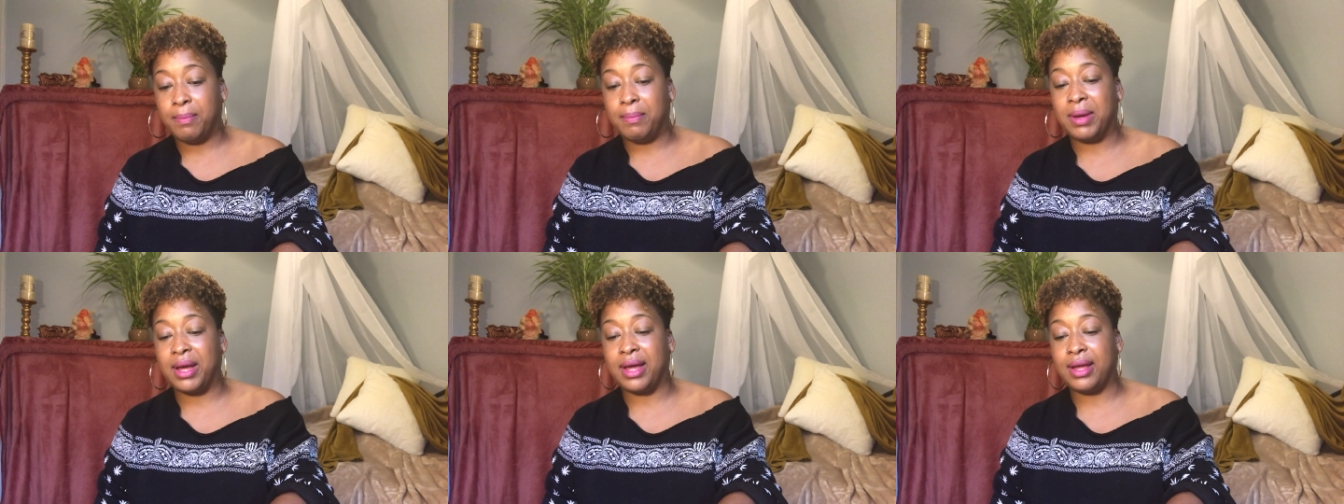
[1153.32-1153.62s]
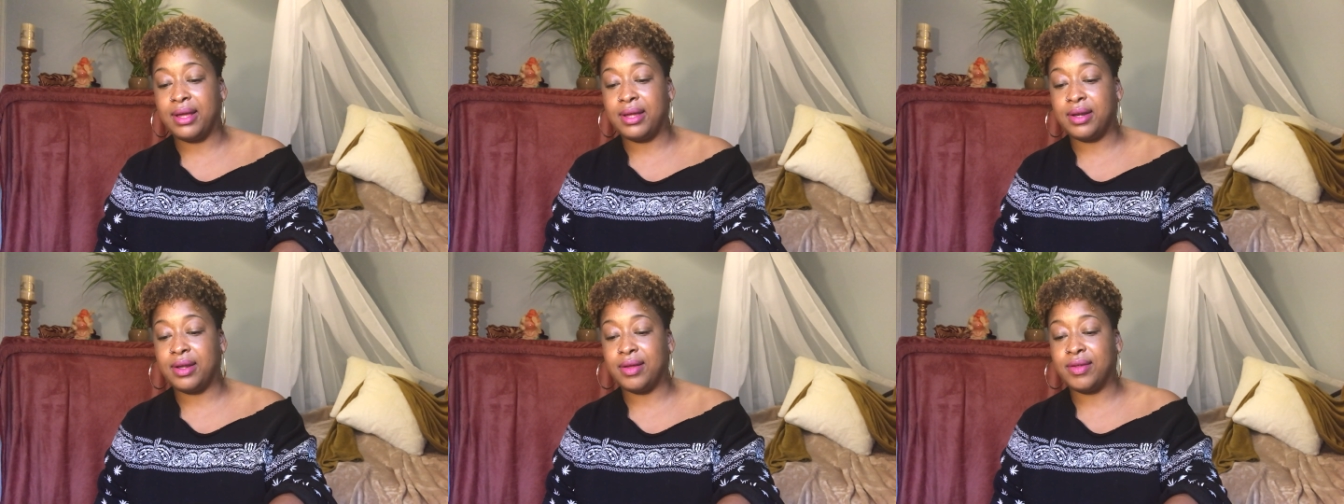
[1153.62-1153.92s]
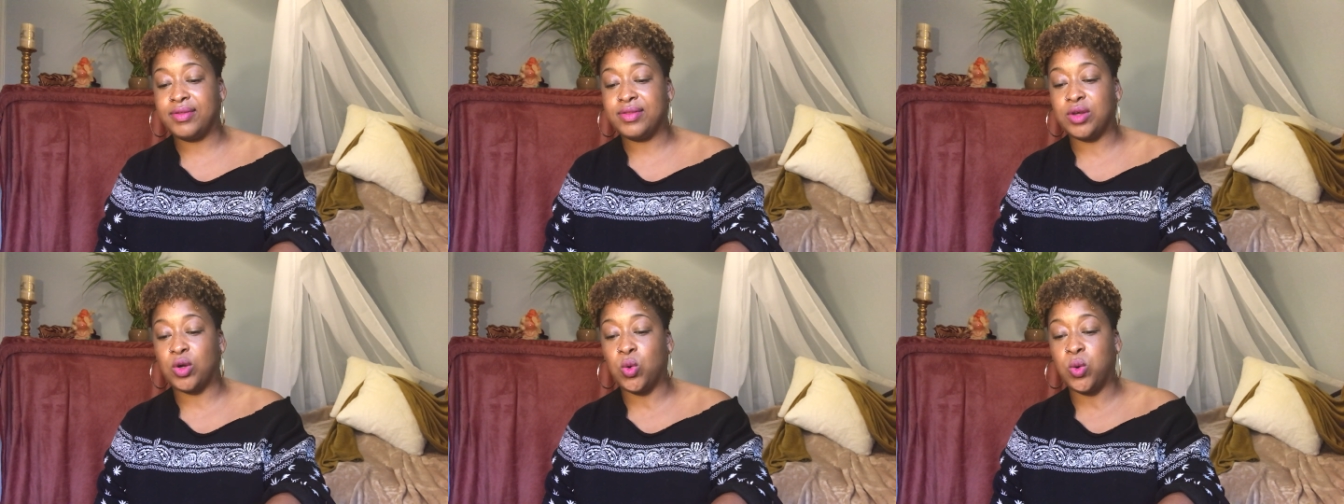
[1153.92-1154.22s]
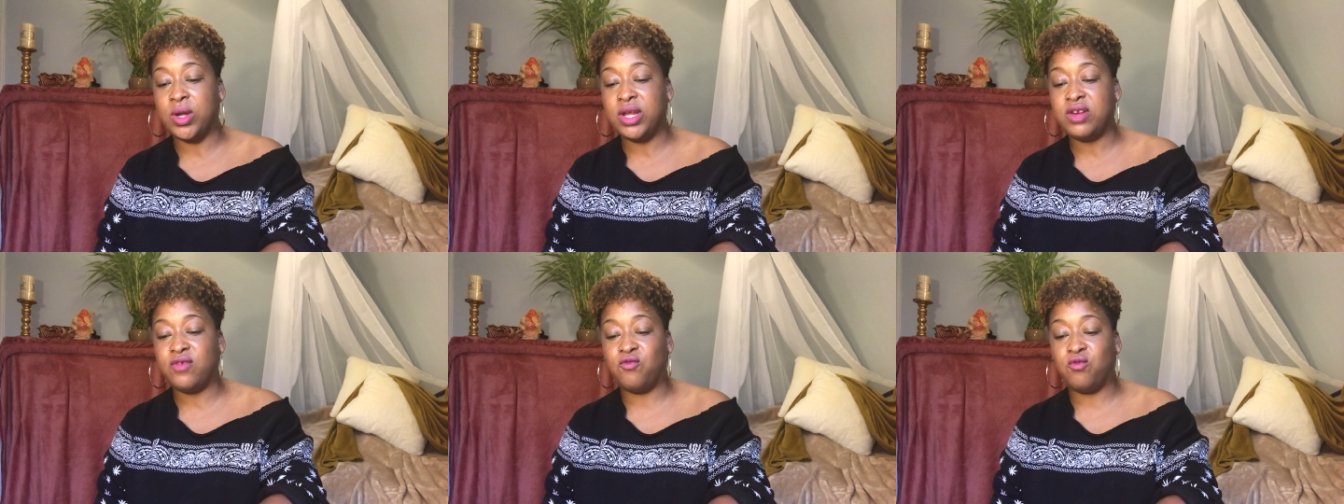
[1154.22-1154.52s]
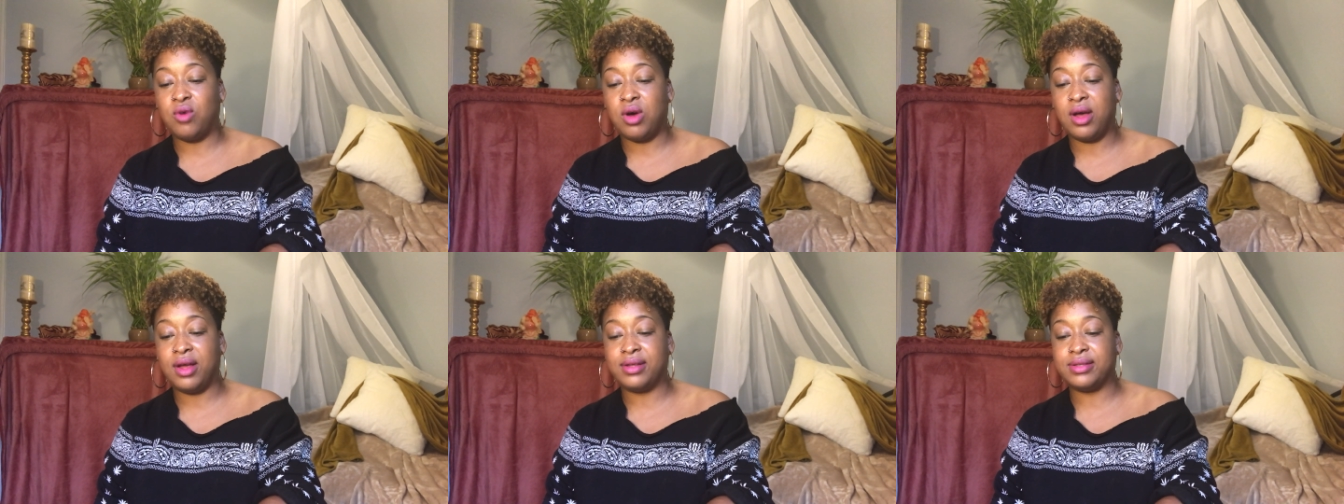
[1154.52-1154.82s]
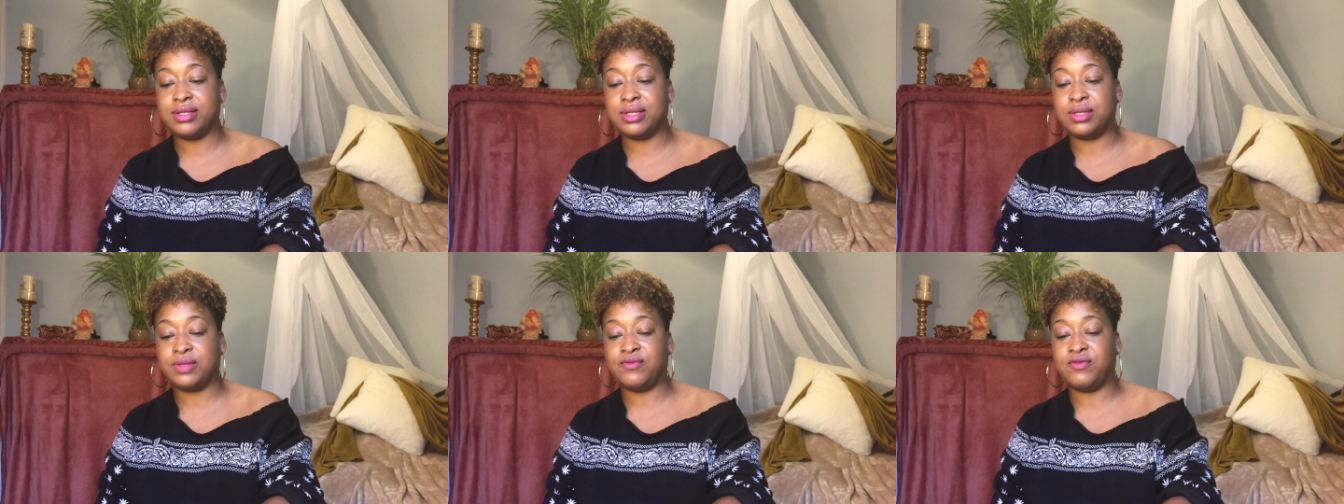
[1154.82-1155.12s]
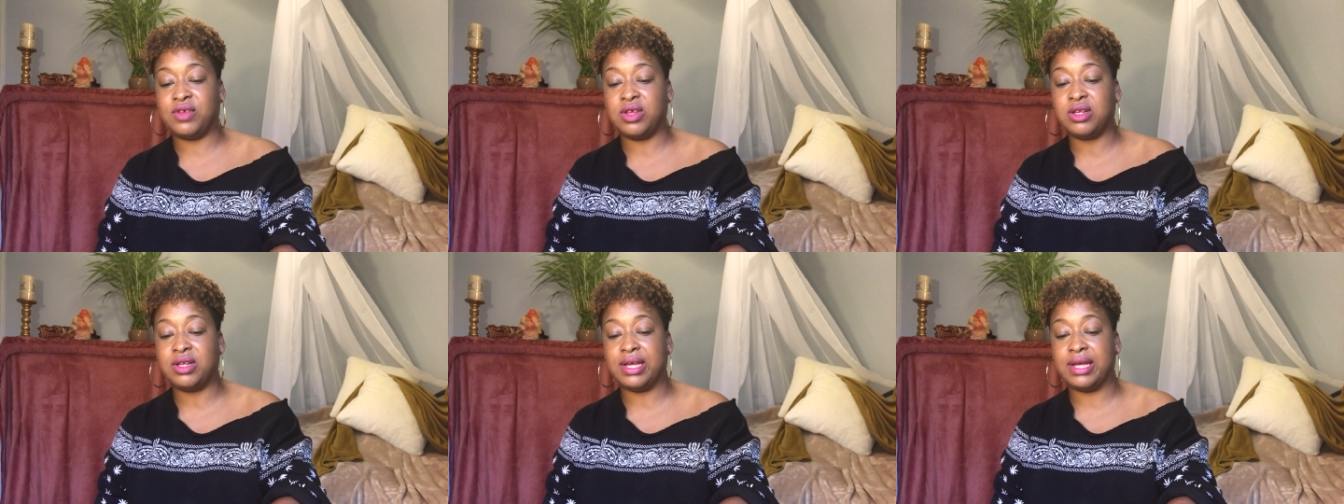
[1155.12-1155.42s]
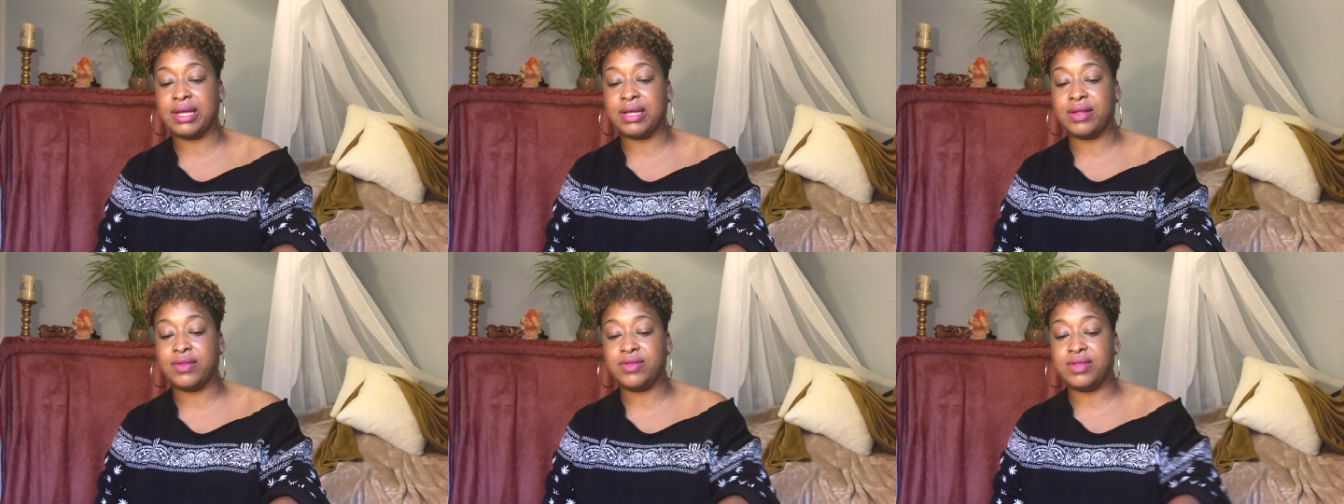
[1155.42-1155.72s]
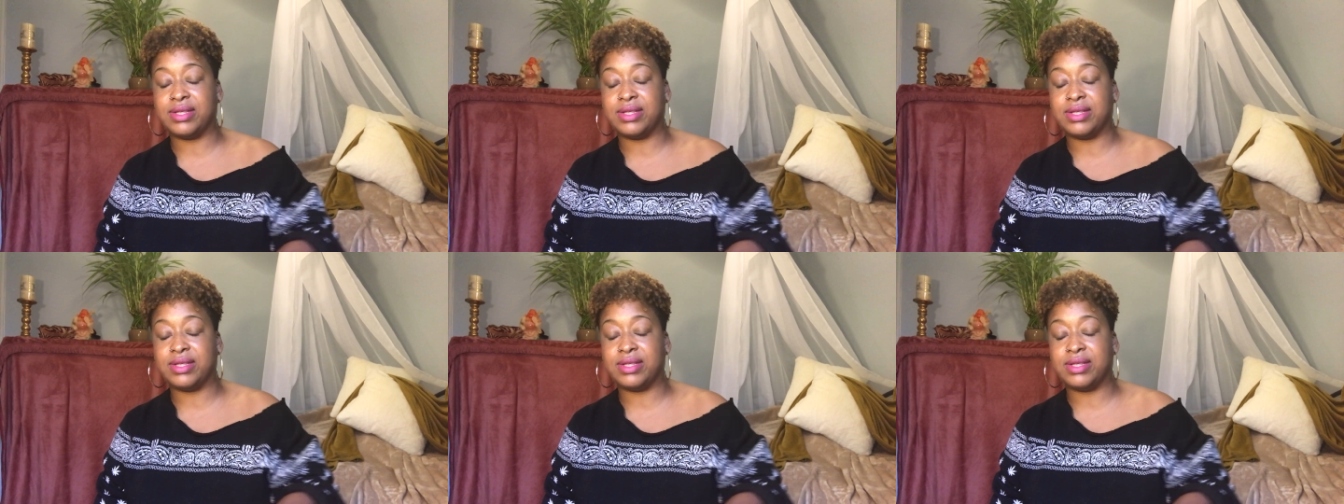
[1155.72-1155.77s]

But the Queen of Wands is feeling